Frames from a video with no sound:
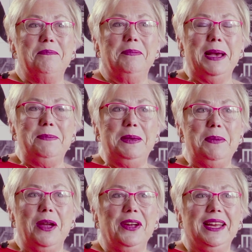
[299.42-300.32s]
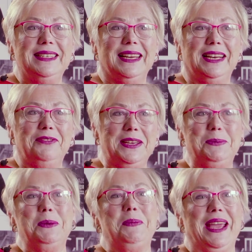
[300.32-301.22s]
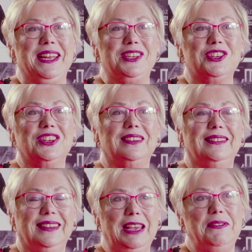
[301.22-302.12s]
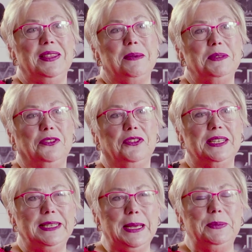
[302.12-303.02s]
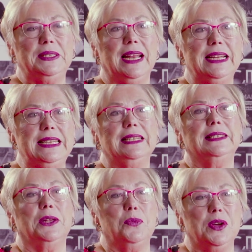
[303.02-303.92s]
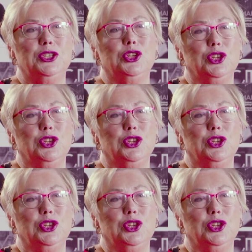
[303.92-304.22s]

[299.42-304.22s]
my Be Married Facebook page, giving them different tips and ideas on what to